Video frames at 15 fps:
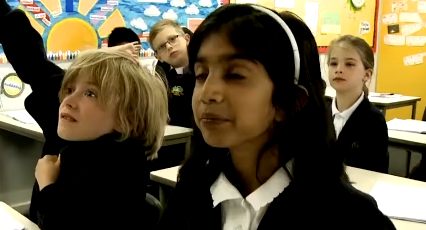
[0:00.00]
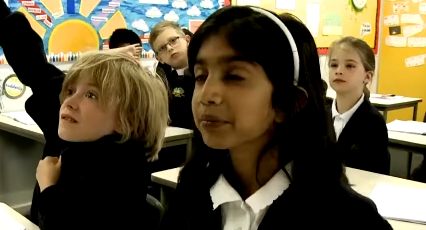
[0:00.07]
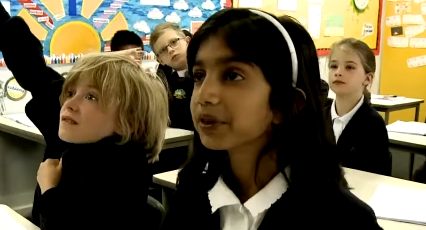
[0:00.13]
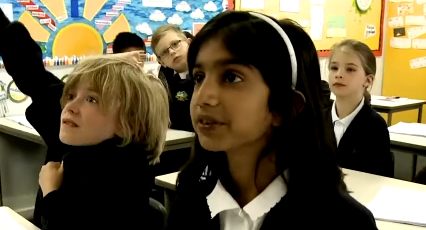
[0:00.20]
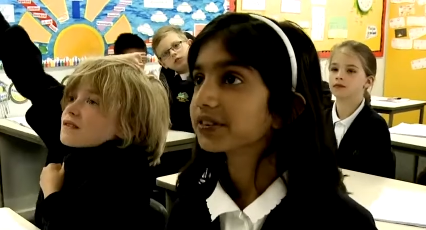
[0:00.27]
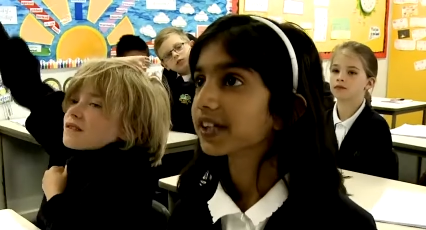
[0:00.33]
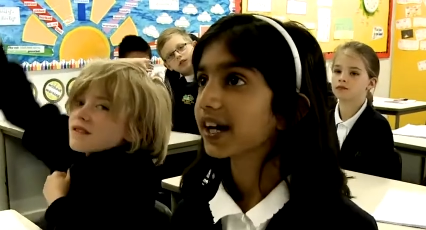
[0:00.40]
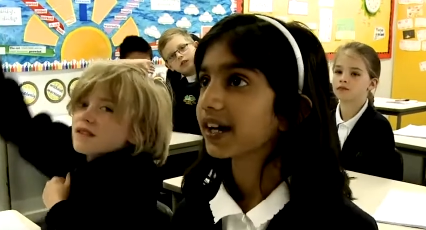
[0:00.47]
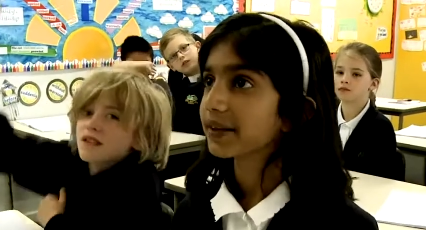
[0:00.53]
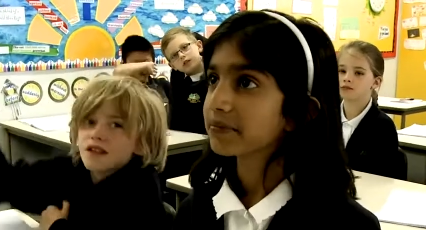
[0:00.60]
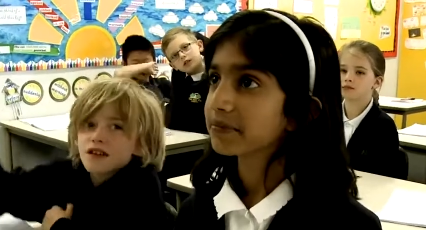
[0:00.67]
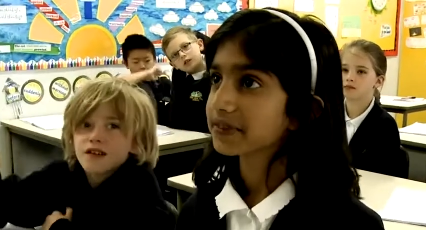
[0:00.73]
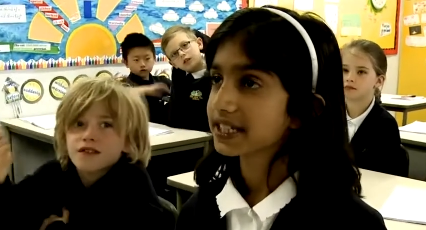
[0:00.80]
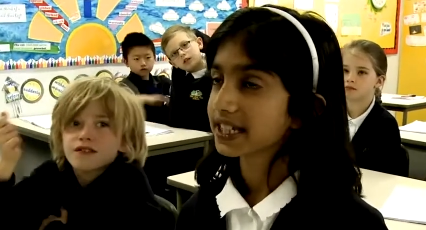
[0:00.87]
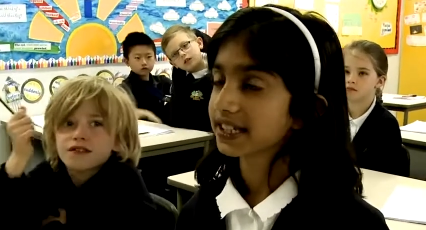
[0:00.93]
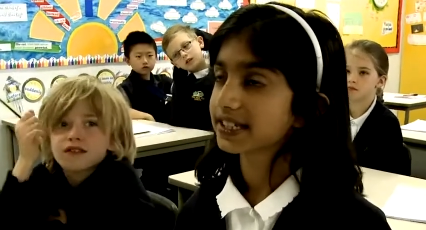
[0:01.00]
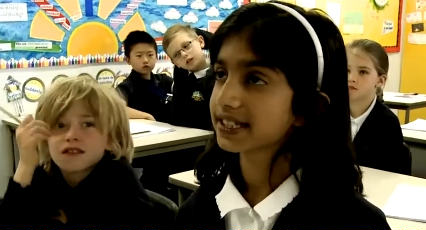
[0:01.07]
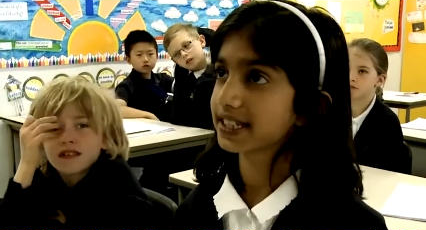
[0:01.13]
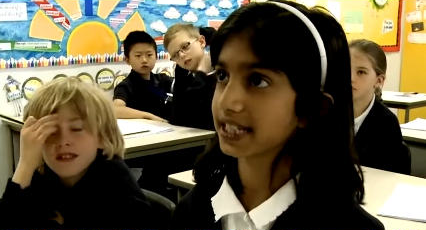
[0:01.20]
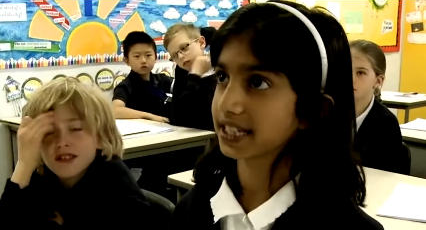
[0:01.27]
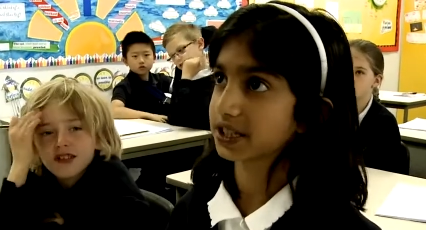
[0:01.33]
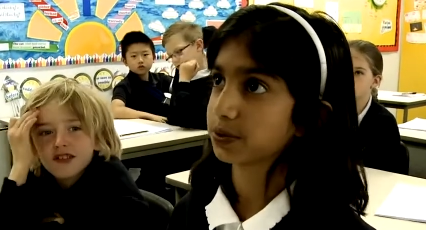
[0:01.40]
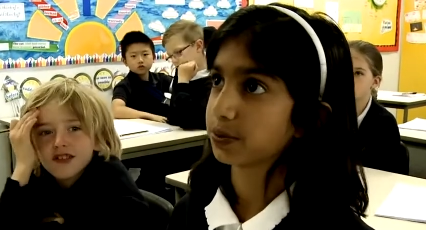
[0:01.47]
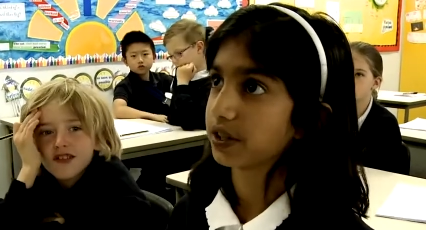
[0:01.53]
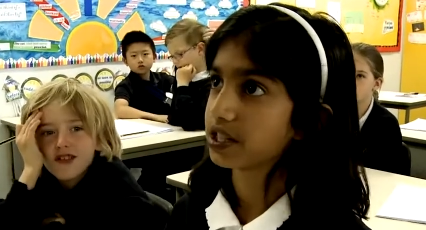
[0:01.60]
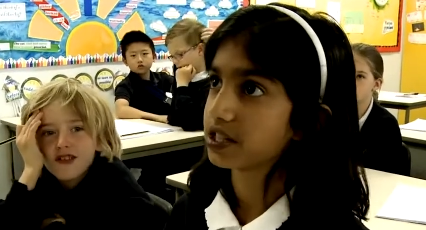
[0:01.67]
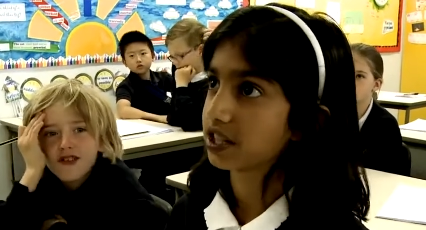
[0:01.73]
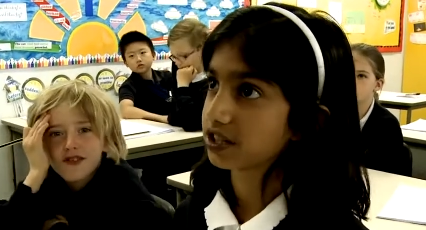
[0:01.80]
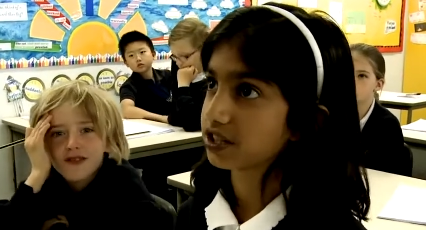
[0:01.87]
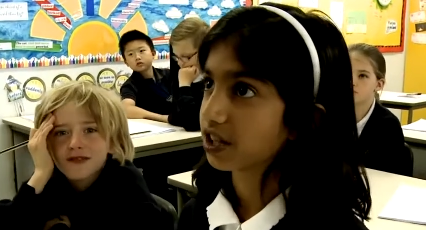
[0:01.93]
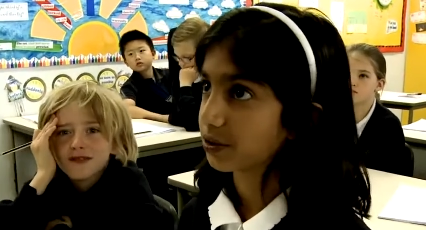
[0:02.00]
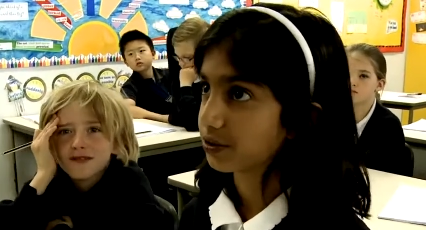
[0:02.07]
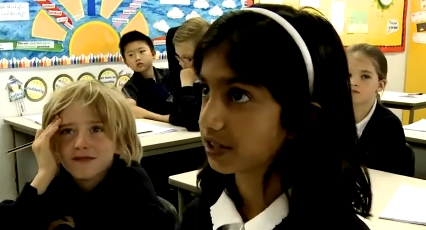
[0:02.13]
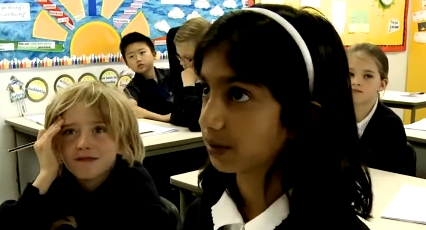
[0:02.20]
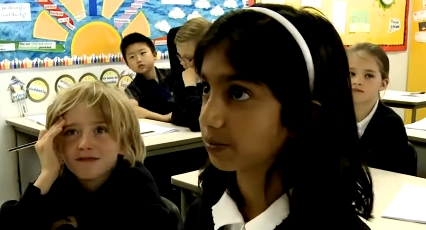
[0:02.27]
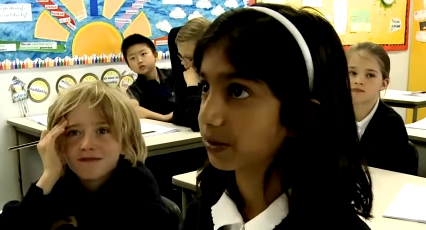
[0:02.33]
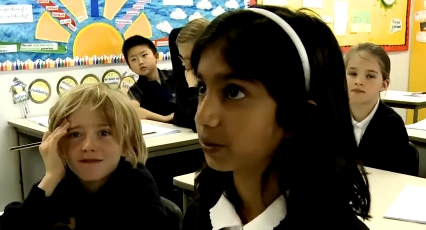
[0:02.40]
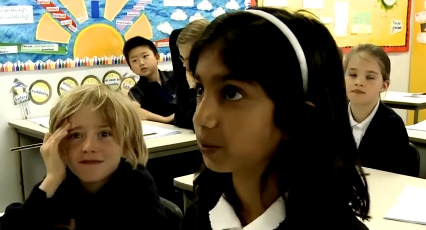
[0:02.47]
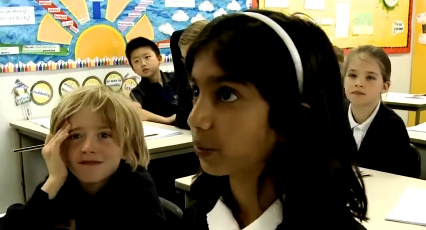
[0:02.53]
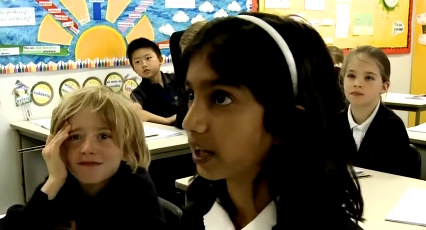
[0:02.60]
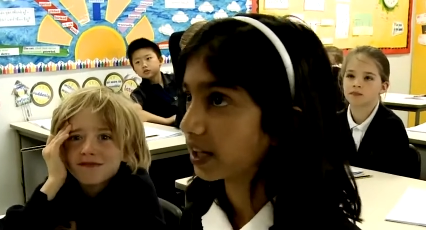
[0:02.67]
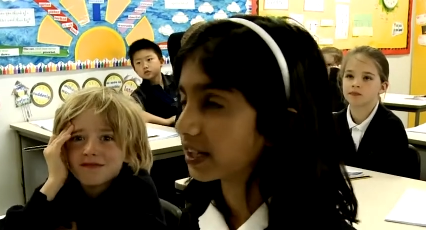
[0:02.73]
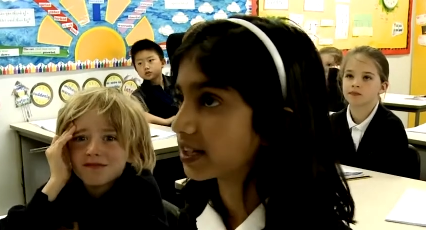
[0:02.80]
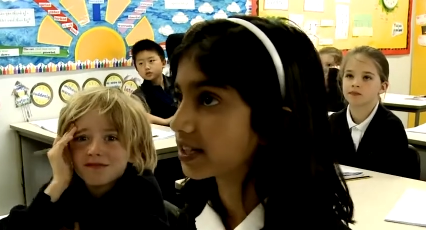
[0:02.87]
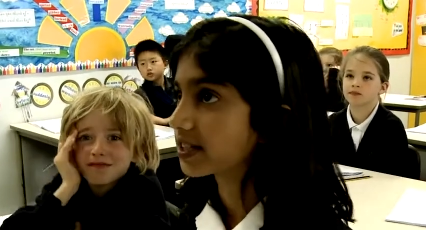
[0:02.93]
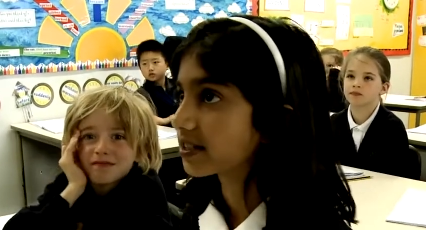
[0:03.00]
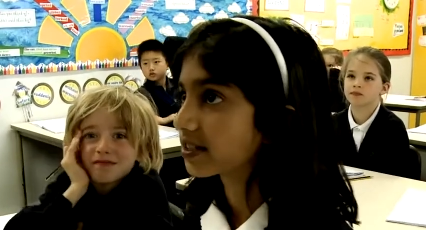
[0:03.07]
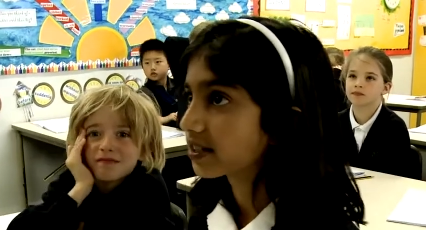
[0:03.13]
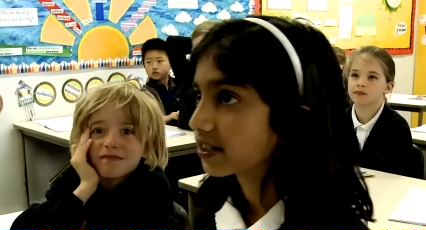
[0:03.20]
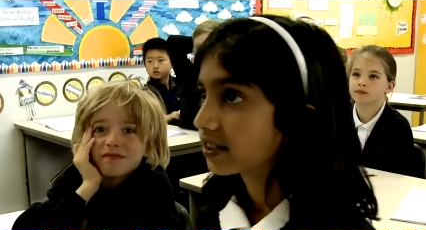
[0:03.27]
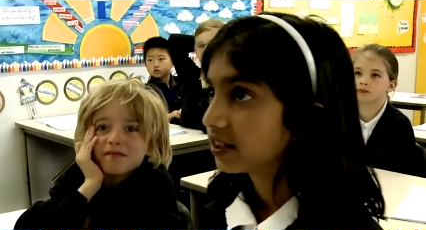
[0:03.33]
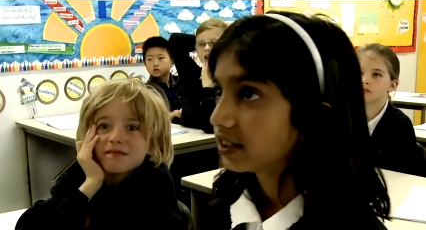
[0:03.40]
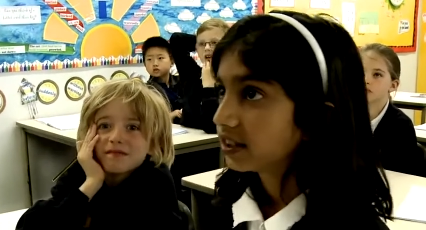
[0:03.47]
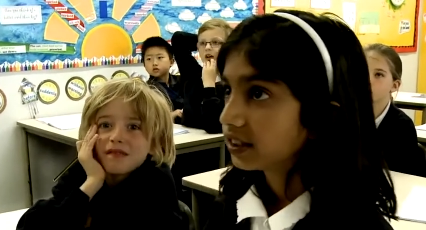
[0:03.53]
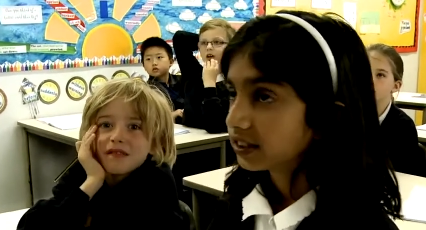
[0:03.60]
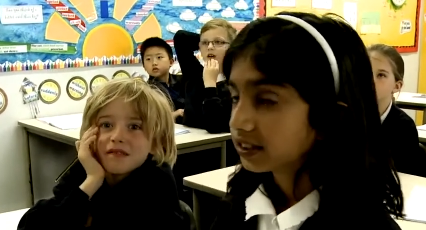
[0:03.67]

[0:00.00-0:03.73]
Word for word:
Speaker 1: you're timesing six with just goes up in ones. Good, so